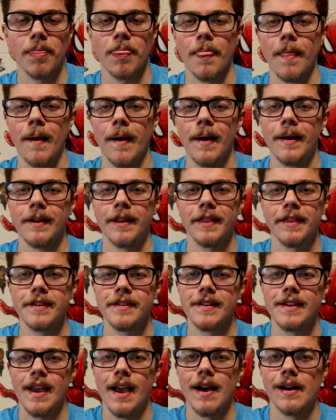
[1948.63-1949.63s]

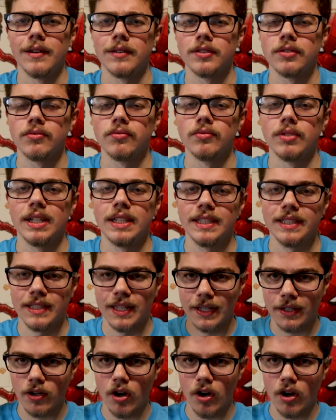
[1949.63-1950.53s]
Nothing else really, like,